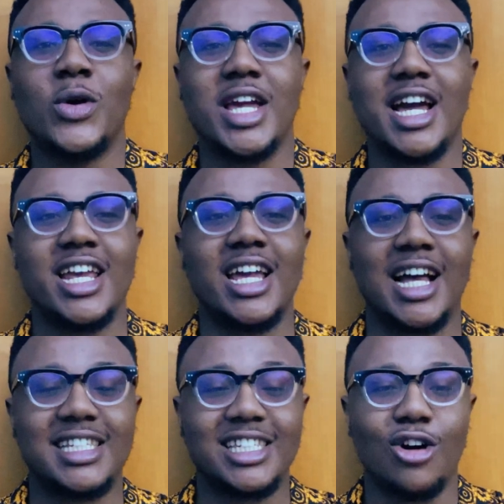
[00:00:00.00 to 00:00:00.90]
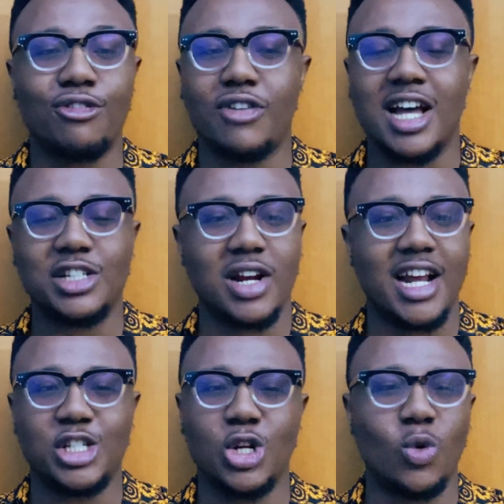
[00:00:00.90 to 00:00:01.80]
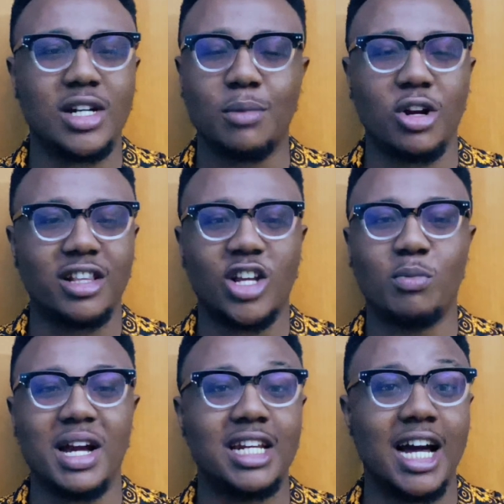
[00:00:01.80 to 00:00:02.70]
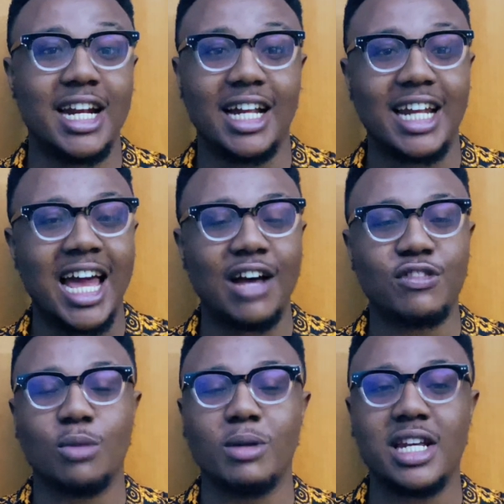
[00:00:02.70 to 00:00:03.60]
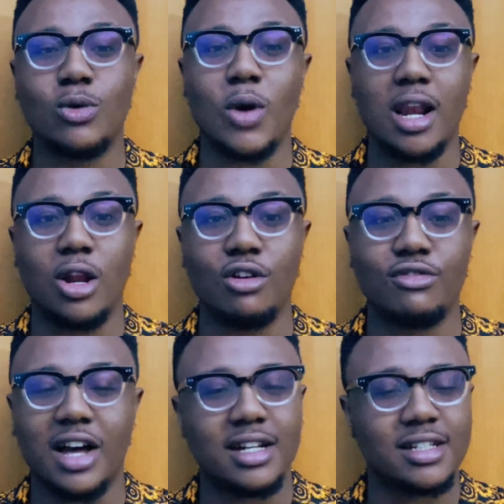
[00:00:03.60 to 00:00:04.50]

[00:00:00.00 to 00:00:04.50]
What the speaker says: Oyade herself has realized, you know what, I'm going to tell my dad that I have somebody who I love,